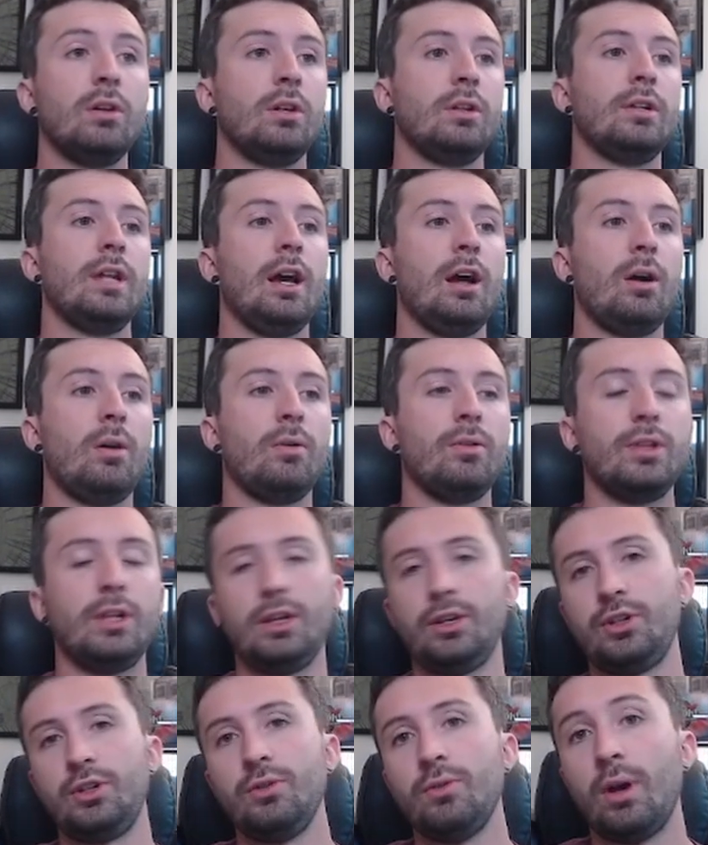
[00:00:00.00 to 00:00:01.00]
Now, the
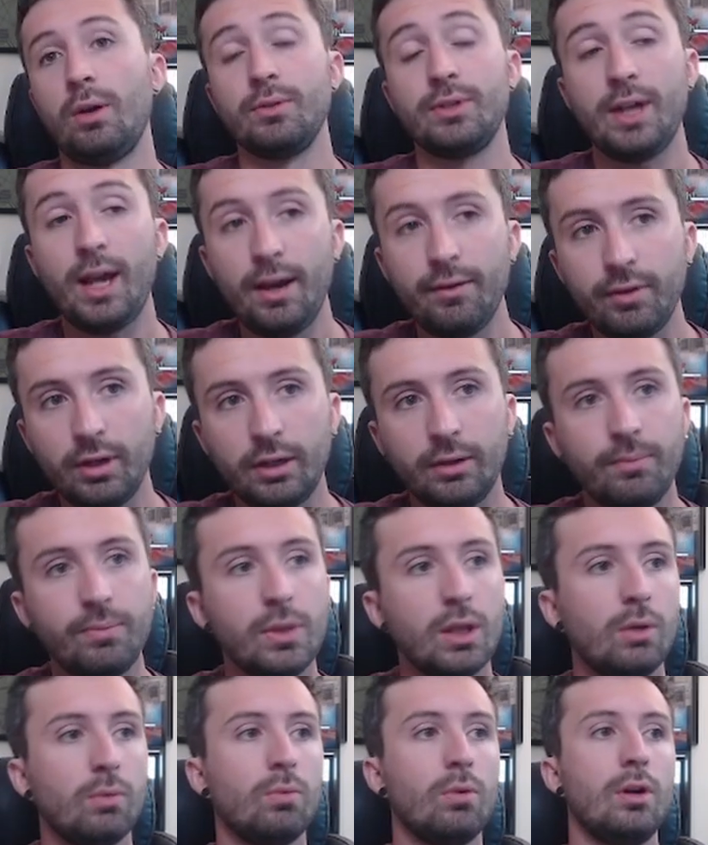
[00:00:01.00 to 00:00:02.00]
issue I was having
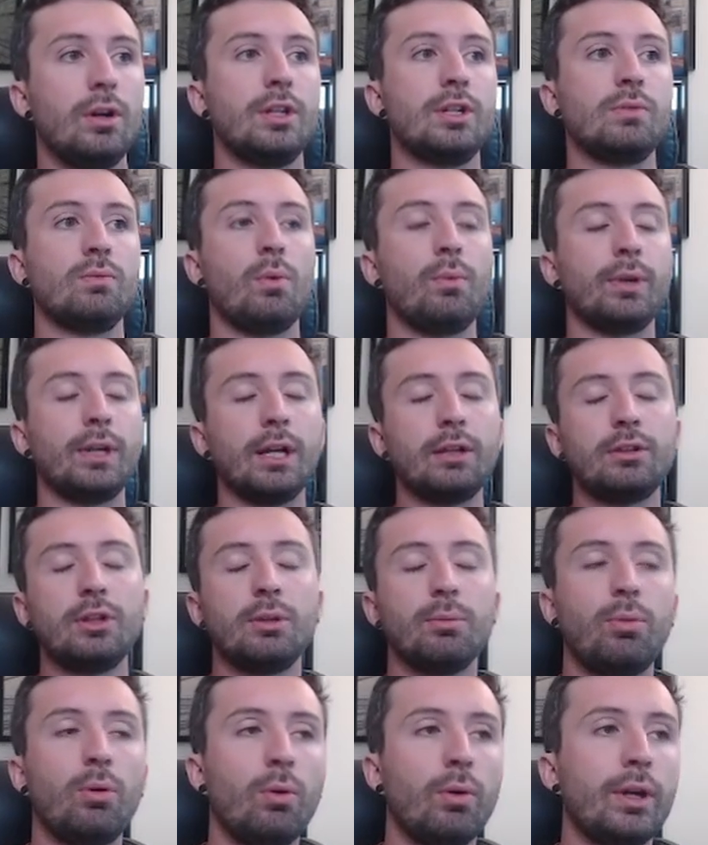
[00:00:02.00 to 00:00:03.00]
was when we get to
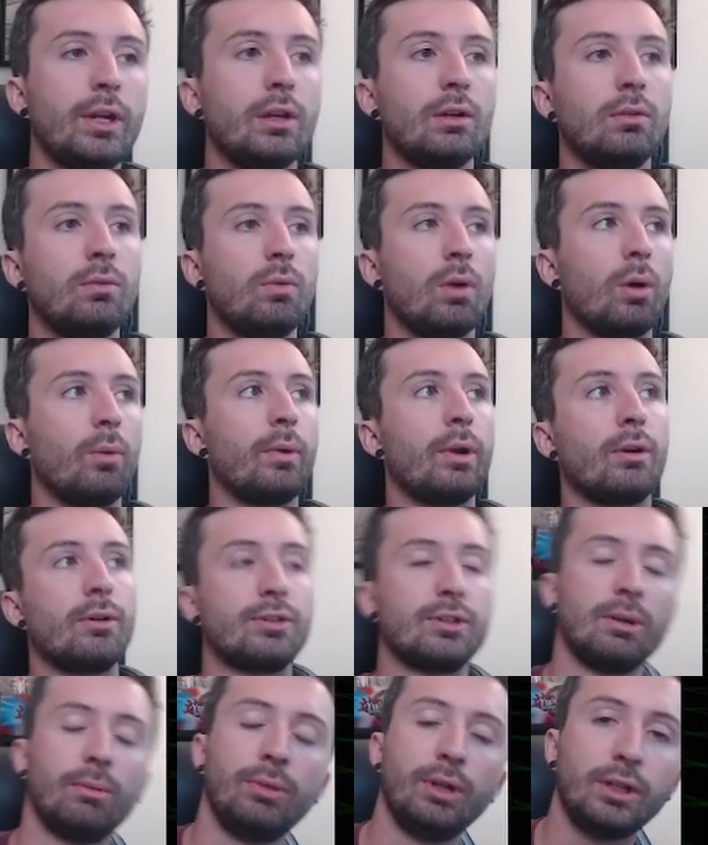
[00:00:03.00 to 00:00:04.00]
the point where we are
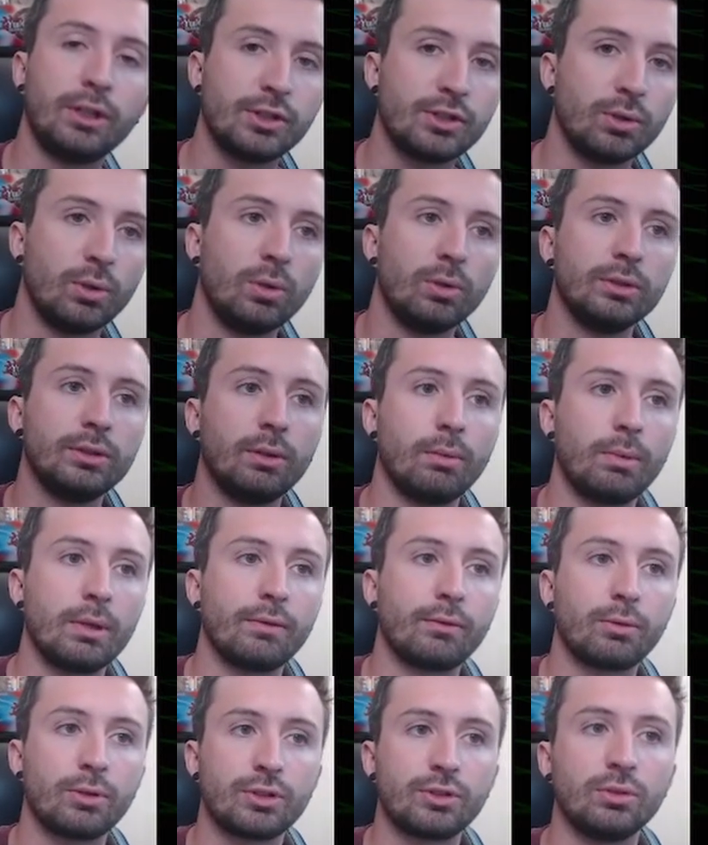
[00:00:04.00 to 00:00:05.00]
summoning Isolde and we
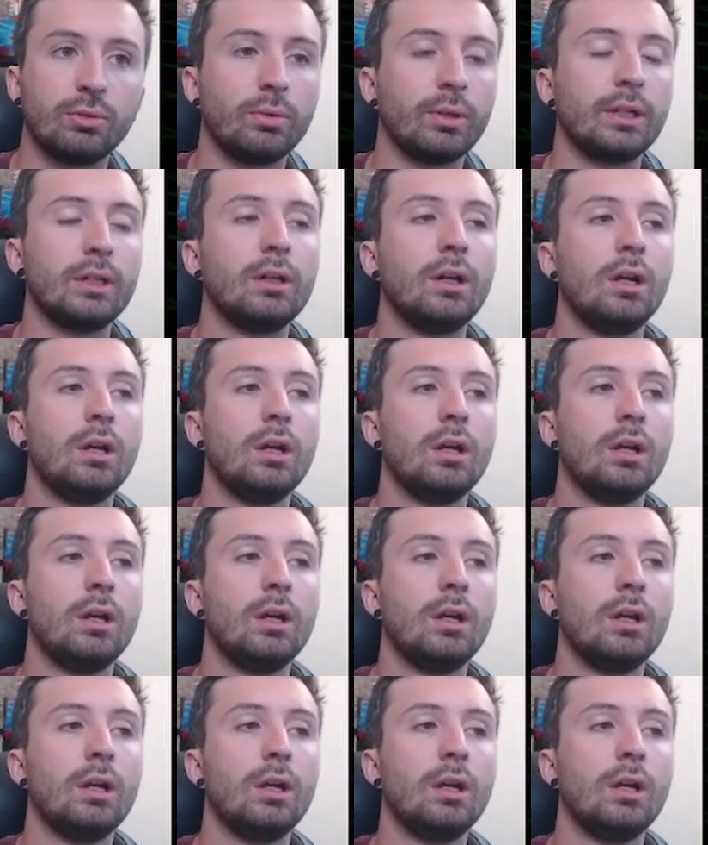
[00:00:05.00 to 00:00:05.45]
have Crystal Wing,